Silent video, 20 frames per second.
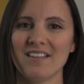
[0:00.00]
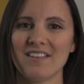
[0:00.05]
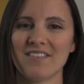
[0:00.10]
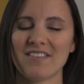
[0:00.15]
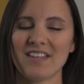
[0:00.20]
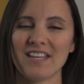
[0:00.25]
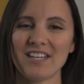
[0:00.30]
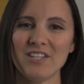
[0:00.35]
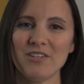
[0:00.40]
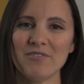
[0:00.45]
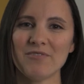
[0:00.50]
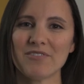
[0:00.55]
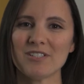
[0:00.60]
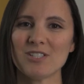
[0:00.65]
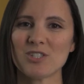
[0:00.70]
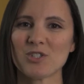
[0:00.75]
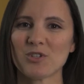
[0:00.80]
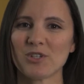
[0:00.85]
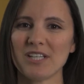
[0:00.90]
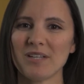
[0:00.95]
Thank you for
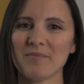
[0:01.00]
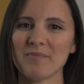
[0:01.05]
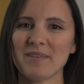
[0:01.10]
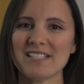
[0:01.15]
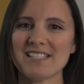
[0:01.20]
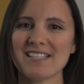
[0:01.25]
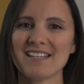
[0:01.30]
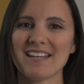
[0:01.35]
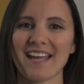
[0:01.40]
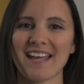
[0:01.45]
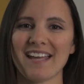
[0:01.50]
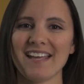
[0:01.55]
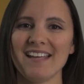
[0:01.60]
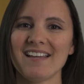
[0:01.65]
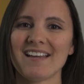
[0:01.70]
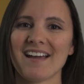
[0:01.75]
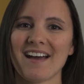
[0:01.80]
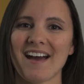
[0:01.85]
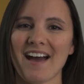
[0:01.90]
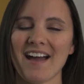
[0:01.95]
joining me today.
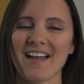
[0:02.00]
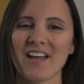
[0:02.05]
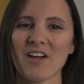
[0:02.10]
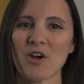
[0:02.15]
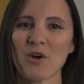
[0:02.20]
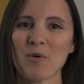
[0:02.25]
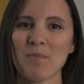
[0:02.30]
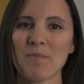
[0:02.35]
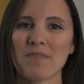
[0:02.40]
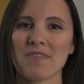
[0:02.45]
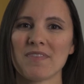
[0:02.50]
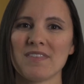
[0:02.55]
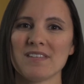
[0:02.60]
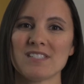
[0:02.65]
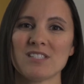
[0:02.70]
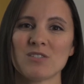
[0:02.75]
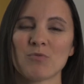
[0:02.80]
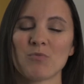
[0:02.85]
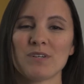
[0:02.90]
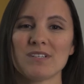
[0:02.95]
I hope
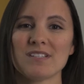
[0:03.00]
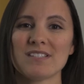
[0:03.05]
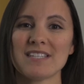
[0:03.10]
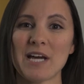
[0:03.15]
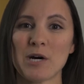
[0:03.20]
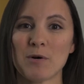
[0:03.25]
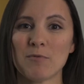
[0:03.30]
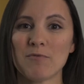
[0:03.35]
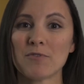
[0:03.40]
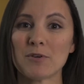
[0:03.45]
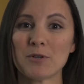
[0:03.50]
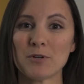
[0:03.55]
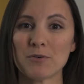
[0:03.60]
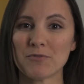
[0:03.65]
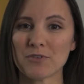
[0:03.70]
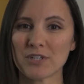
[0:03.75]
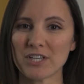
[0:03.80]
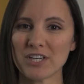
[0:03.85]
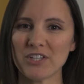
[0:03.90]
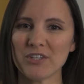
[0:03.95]
this was helpful
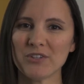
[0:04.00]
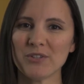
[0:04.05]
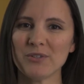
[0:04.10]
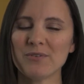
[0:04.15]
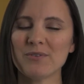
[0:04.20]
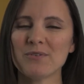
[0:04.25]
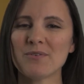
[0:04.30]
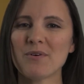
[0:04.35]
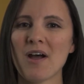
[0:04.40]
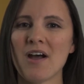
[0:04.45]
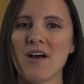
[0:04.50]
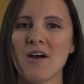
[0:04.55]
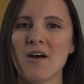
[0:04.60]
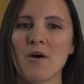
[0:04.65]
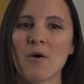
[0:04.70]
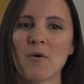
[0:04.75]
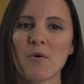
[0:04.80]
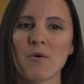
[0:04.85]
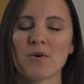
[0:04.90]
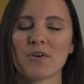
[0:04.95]
for you,
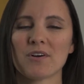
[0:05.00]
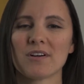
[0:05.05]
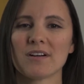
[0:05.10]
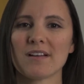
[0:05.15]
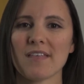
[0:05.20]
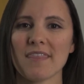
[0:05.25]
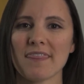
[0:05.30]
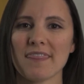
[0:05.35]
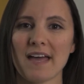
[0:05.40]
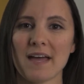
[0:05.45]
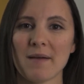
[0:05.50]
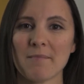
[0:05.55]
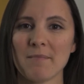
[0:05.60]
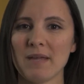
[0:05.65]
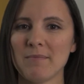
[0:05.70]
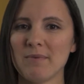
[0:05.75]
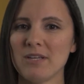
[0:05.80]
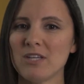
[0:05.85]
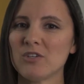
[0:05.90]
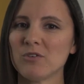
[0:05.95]
or that
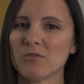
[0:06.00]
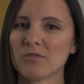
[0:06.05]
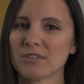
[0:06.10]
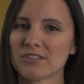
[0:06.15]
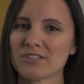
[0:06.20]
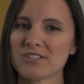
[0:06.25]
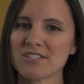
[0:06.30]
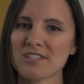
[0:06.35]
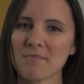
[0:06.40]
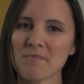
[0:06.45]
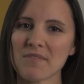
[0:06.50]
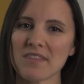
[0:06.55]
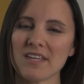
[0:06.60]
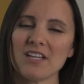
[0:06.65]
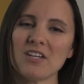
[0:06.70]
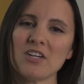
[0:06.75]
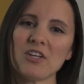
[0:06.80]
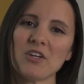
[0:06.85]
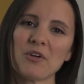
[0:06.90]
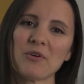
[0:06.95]
maybe you learned
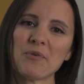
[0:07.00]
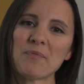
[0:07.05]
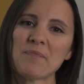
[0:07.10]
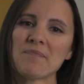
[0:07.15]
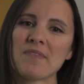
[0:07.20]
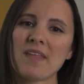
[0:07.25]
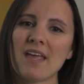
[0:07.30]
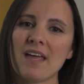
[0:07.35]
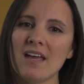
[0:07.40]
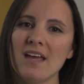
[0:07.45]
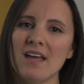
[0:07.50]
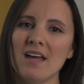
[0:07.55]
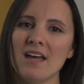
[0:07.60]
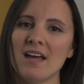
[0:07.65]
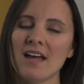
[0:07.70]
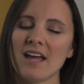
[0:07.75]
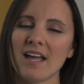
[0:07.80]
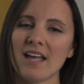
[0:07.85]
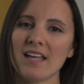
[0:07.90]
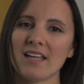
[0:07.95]
something new.
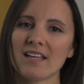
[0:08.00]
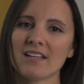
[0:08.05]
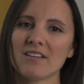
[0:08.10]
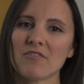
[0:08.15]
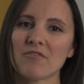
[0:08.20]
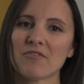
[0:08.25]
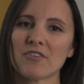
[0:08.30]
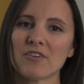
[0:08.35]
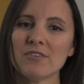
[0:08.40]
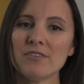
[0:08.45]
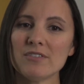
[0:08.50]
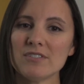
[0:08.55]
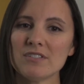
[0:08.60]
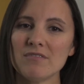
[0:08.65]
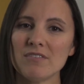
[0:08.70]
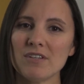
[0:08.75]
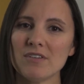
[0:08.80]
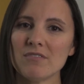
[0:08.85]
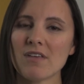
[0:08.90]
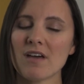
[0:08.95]
And for those
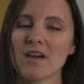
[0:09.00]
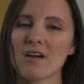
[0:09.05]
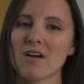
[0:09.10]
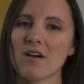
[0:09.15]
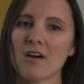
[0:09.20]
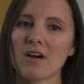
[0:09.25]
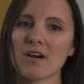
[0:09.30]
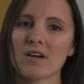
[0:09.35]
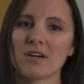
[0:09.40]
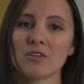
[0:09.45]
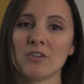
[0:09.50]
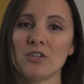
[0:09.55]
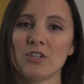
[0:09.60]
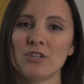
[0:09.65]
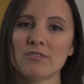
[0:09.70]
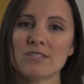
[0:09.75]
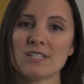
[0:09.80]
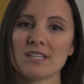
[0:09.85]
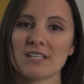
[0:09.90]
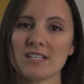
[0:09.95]
of you that are
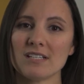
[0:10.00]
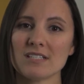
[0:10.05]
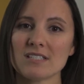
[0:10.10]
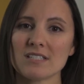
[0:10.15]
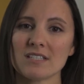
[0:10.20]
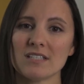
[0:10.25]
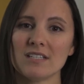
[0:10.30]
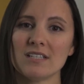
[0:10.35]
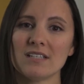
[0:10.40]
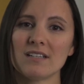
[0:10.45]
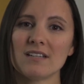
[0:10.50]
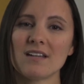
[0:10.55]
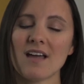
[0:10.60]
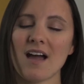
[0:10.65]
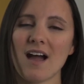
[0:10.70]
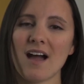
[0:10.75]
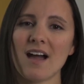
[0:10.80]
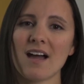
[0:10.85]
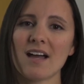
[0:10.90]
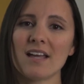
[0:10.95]
new to insulin,
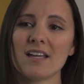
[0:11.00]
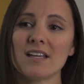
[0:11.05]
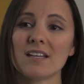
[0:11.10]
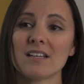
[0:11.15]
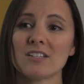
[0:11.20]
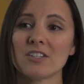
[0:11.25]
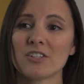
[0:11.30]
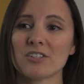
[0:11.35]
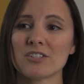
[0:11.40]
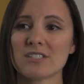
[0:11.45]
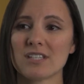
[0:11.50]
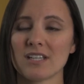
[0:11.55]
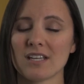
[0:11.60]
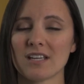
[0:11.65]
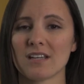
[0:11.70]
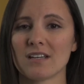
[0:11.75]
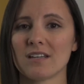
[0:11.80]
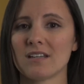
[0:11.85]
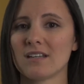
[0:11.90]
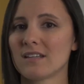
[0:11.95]
I
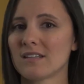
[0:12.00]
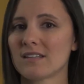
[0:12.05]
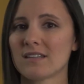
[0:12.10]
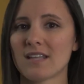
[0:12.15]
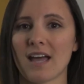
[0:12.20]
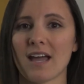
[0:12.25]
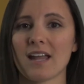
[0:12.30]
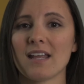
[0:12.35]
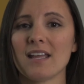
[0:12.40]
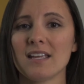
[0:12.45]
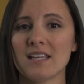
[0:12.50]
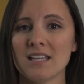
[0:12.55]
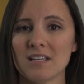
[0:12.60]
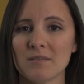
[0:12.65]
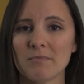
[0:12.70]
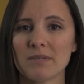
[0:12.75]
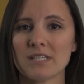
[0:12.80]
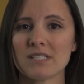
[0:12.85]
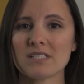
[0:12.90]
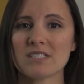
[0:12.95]
understand that it
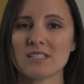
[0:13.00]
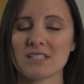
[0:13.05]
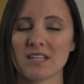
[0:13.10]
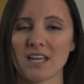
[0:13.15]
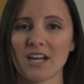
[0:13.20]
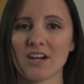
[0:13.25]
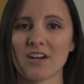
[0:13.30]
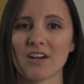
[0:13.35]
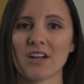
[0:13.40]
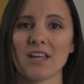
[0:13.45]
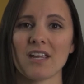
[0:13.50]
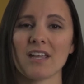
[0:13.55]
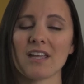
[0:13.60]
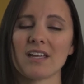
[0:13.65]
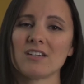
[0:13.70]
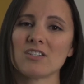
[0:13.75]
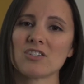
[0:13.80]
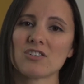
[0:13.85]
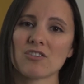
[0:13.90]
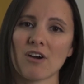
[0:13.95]
can be scary
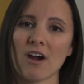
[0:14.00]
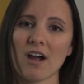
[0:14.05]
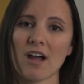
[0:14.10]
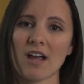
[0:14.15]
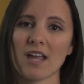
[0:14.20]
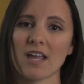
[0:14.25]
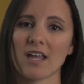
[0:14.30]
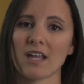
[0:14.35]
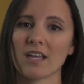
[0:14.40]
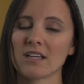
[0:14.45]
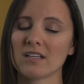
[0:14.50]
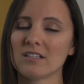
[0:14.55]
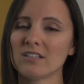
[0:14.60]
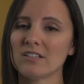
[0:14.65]
and trying.